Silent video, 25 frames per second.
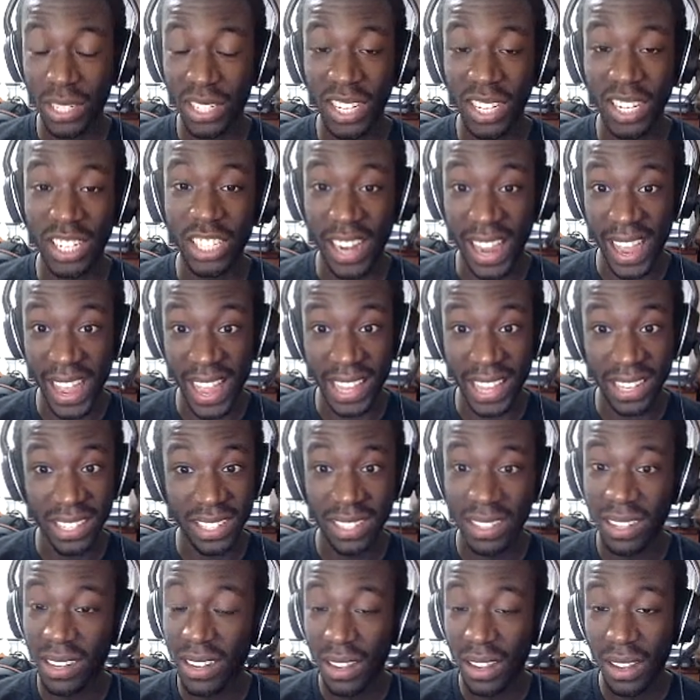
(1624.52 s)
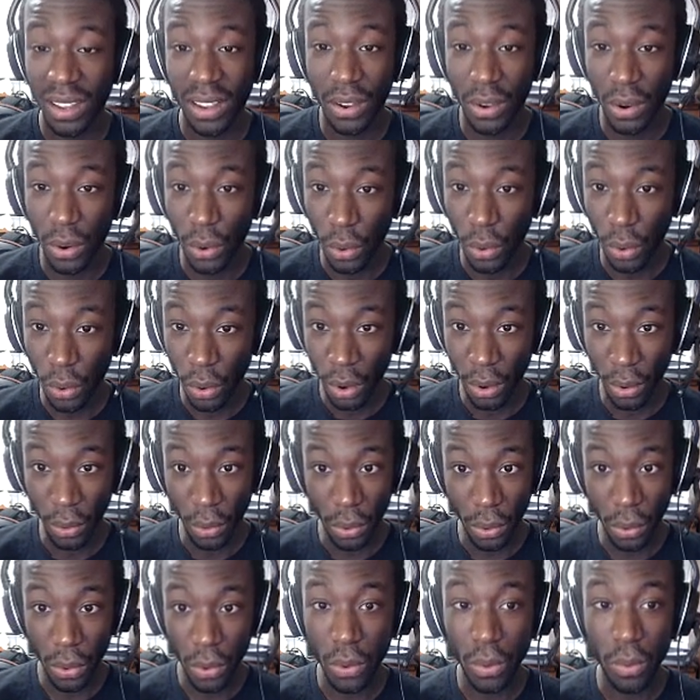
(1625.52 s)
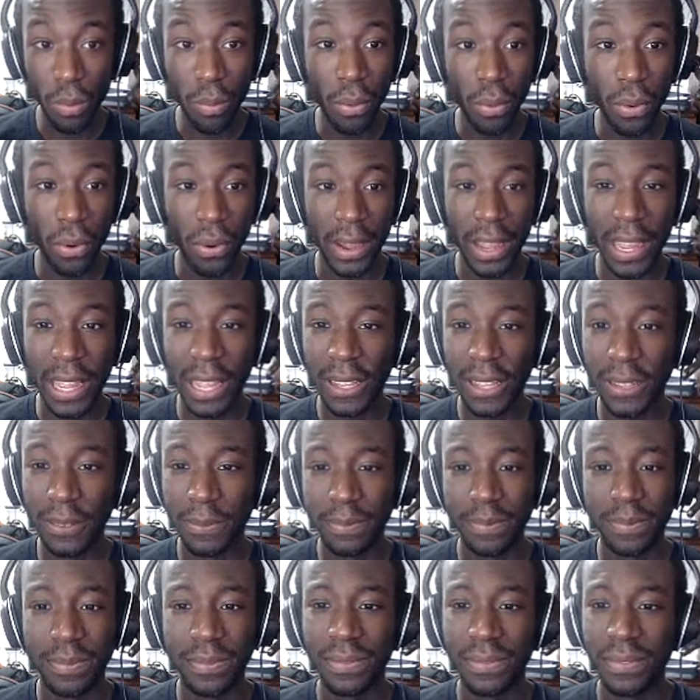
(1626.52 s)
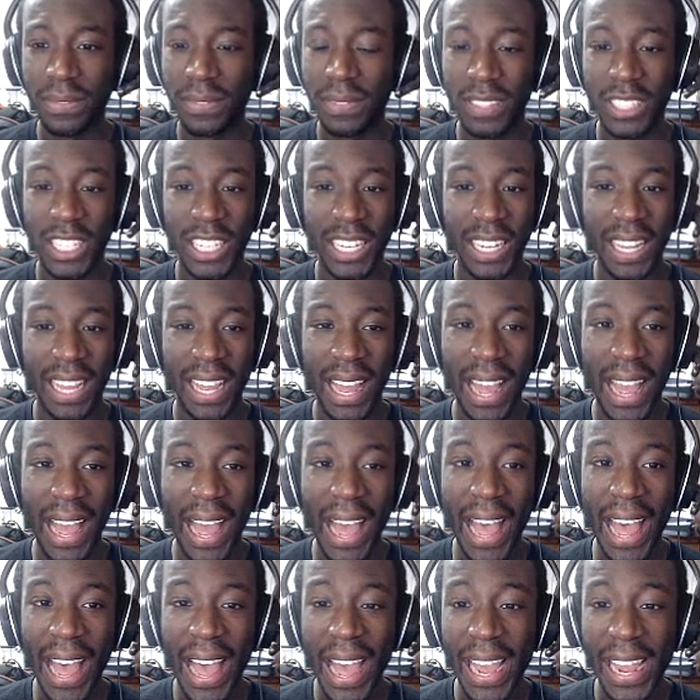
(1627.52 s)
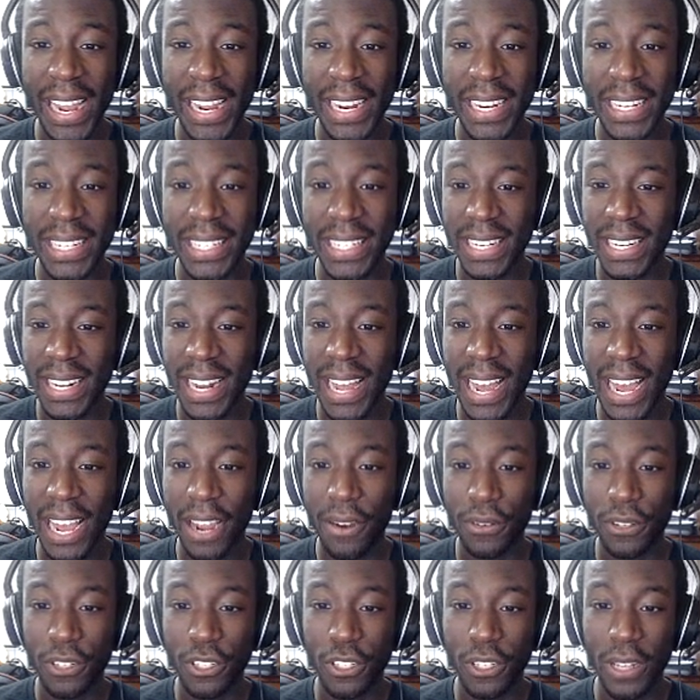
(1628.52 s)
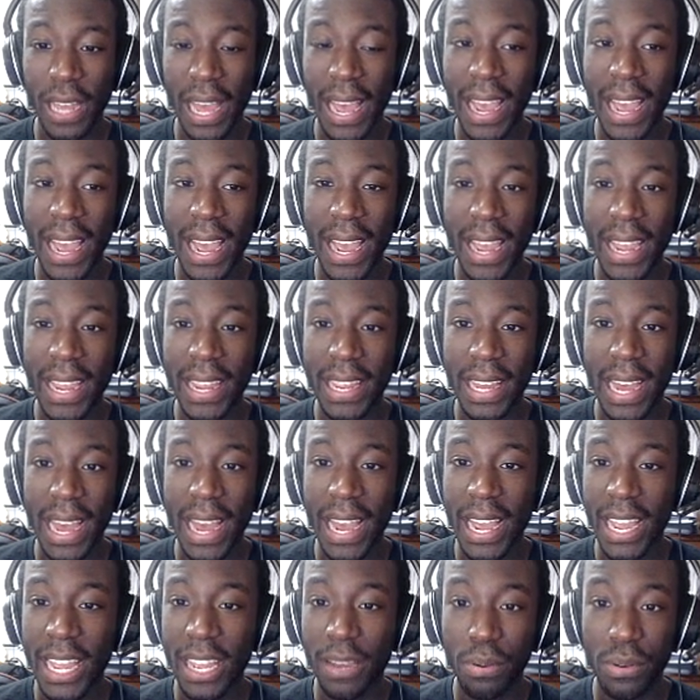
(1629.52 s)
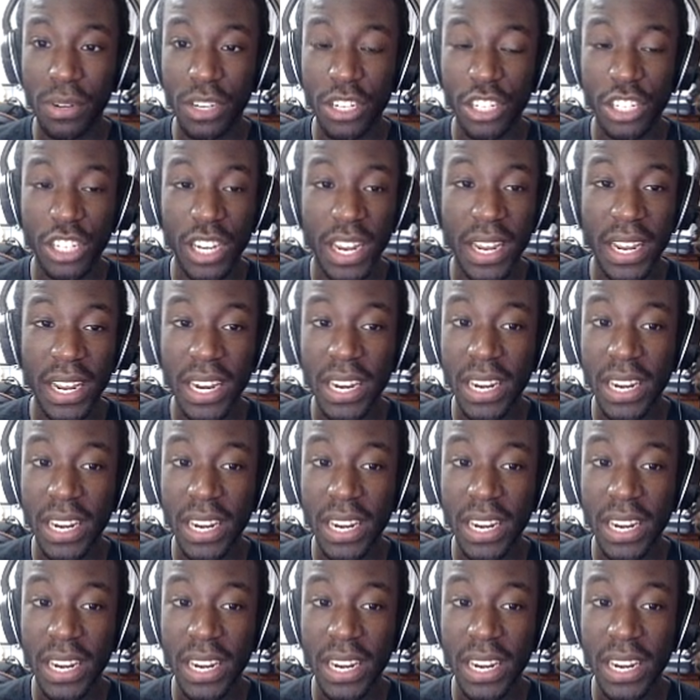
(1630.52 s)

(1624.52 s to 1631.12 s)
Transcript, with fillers: was such ass. Ooh, boy. I did not I ain't appreciate